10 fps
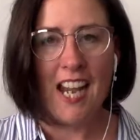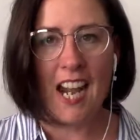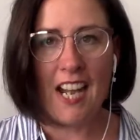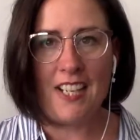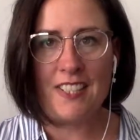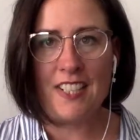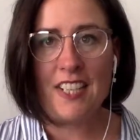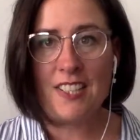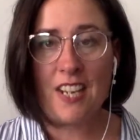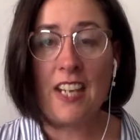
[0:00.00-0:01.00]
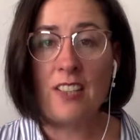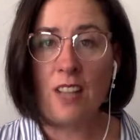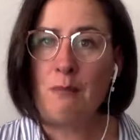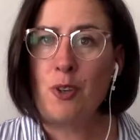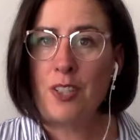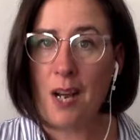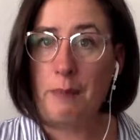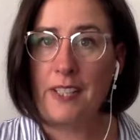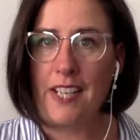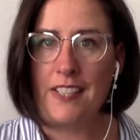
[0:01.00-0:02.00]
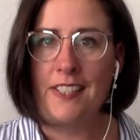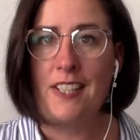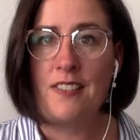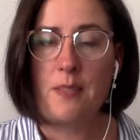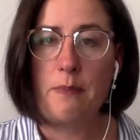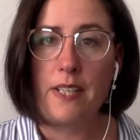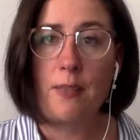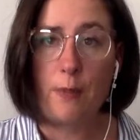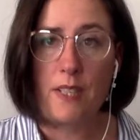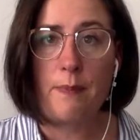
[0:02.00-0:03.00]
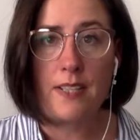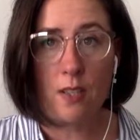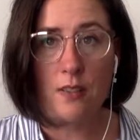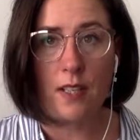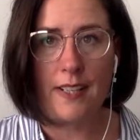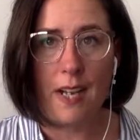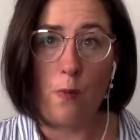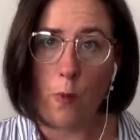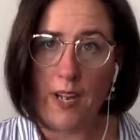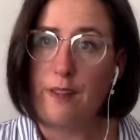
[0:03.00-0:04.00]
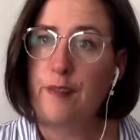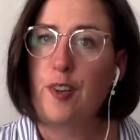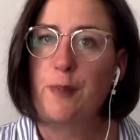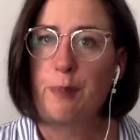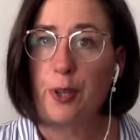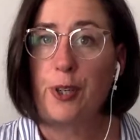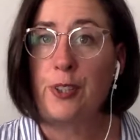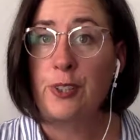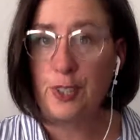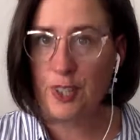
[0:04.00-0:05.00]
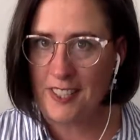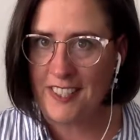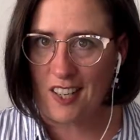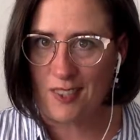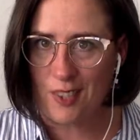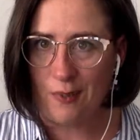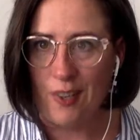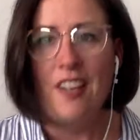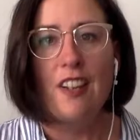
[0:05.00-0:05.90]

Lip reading: And it's a lot more complicated than submitting resumes online and waiting for an employer to contact you.